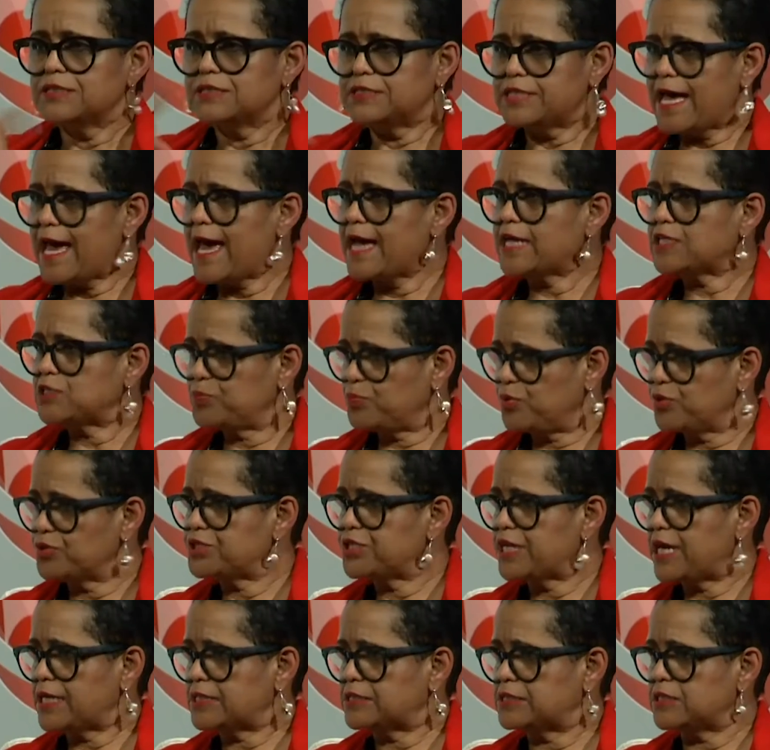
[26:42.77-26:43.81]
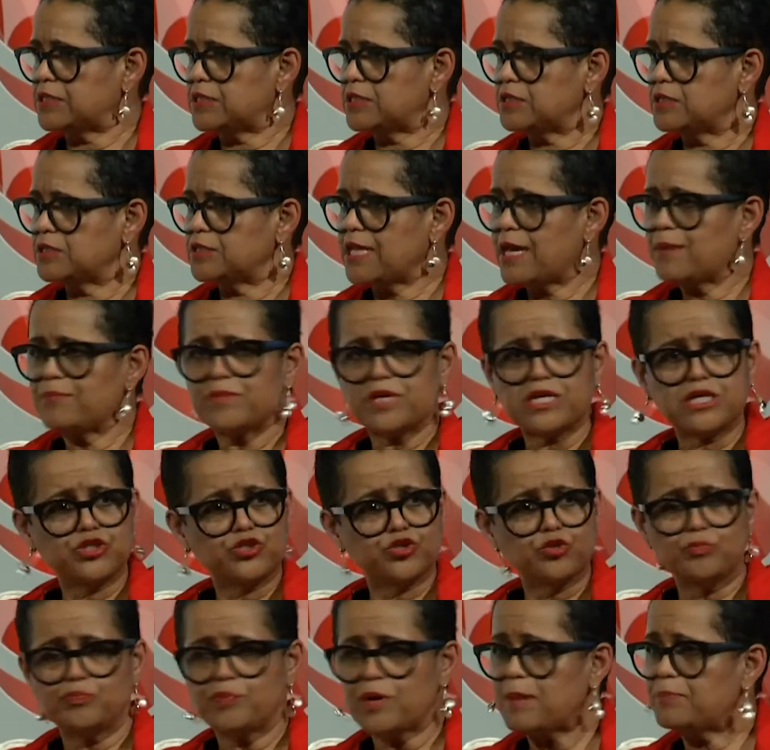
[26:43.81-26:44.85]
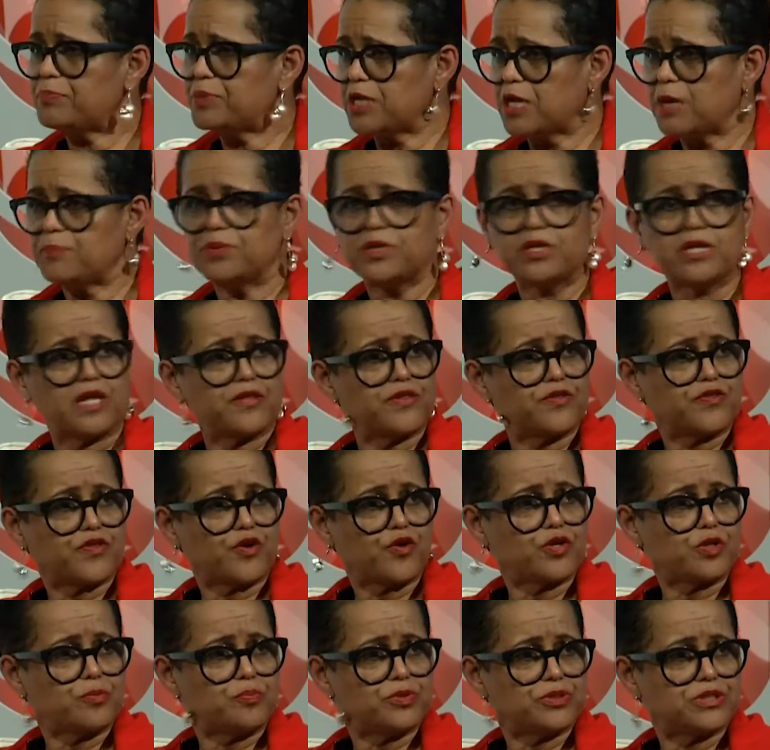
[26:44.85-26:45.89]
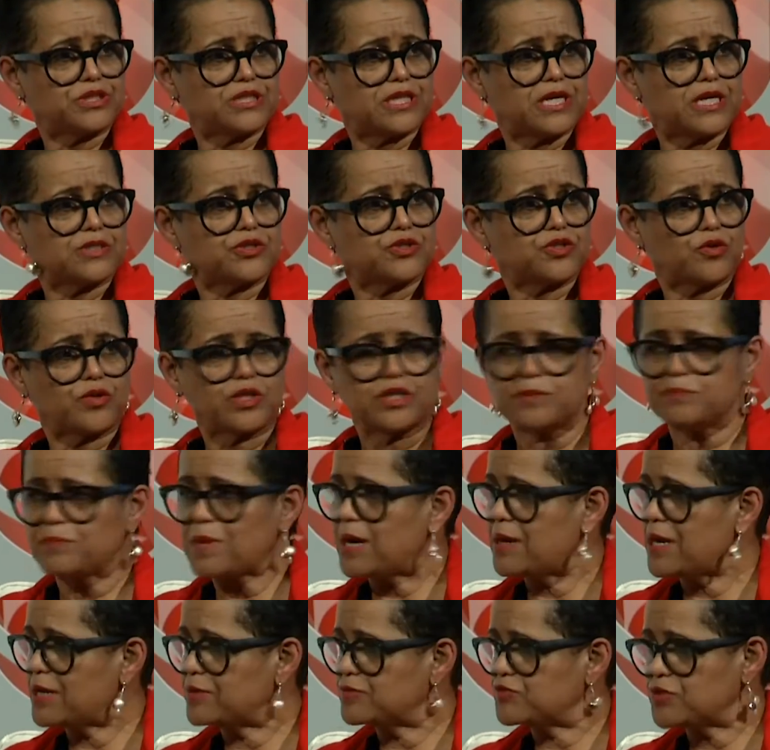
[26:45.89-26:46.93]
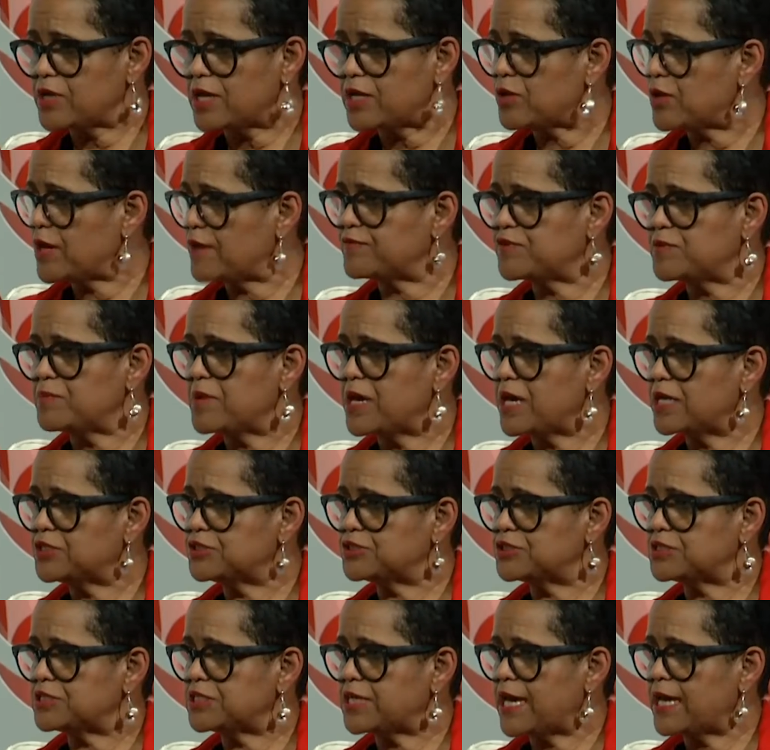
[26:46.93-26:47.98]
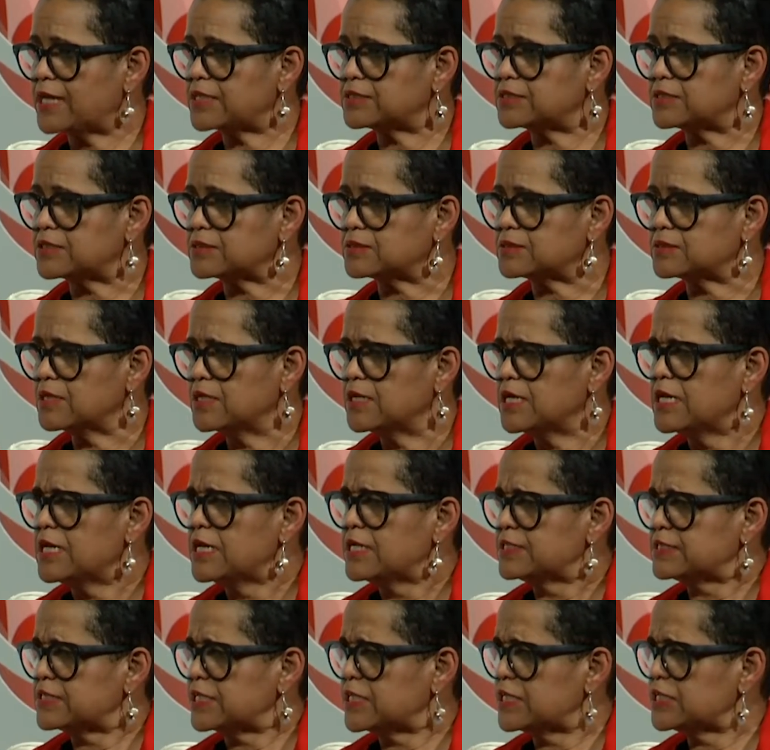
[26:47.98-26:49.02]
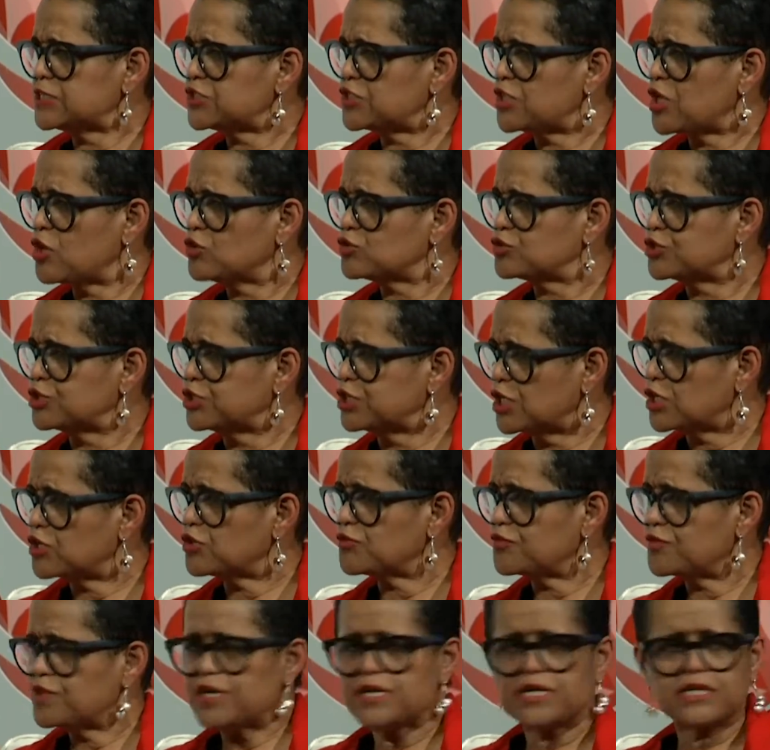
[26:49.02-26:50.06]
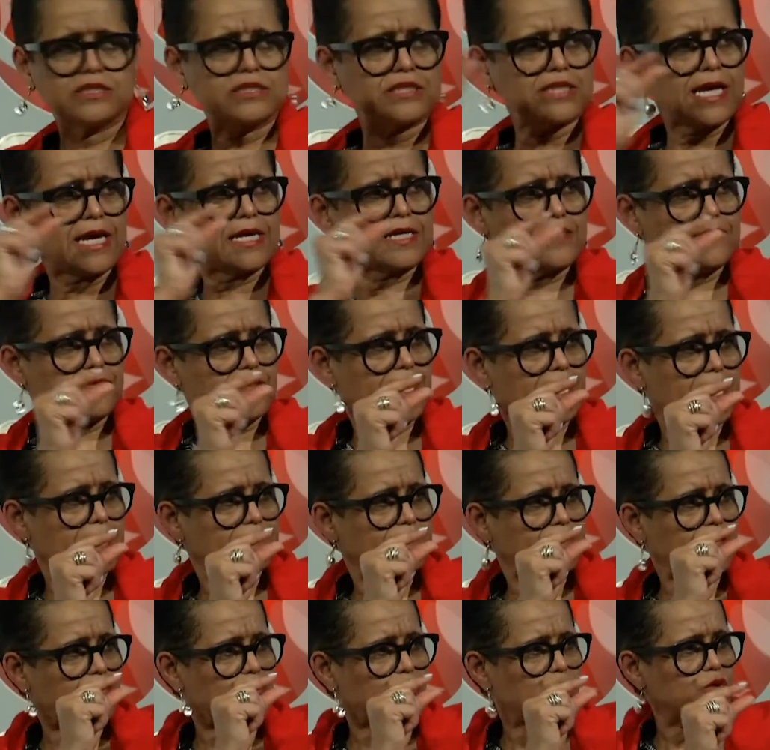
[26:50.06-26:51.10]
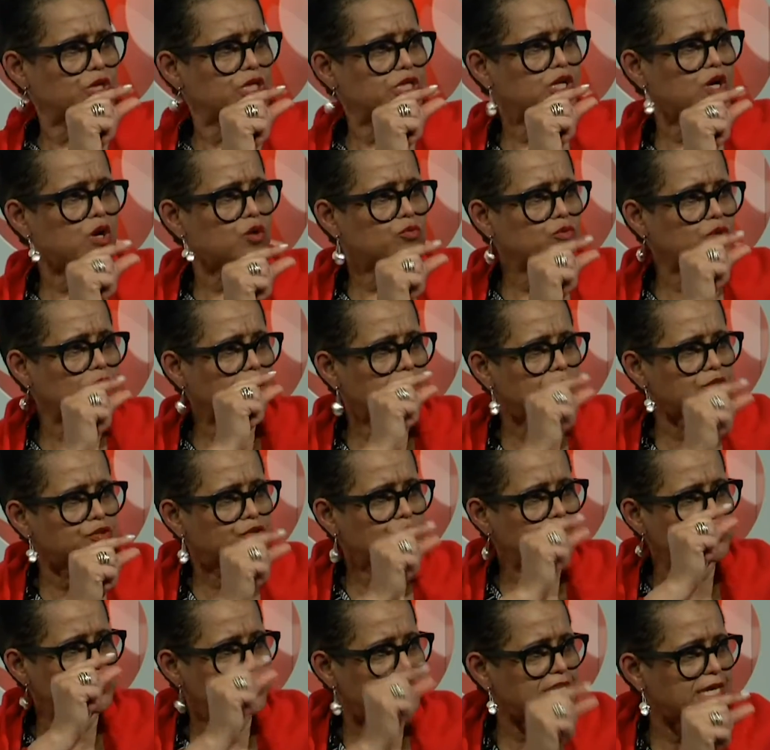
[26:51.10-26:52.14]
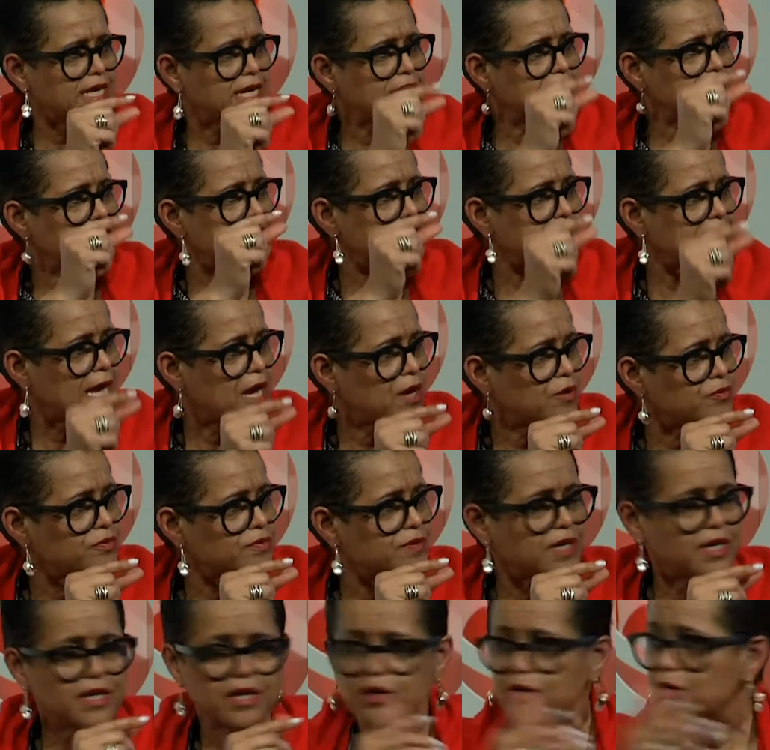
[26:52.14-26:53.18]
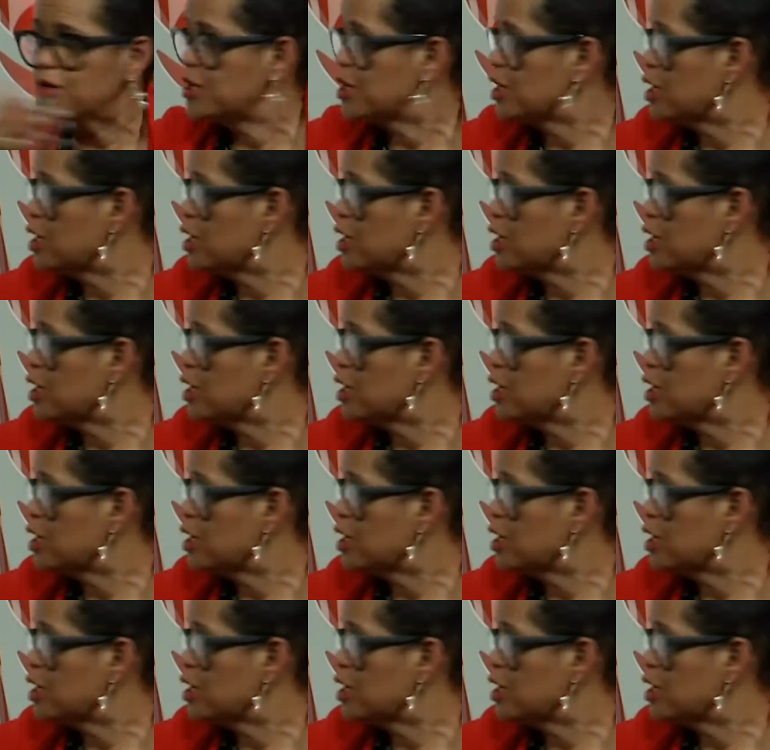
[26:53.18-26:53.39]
tax protected? That means you bump it up another 30% so I don't have to manage the taxes. See, it's those little yeah. things like that that we don't understand is out there.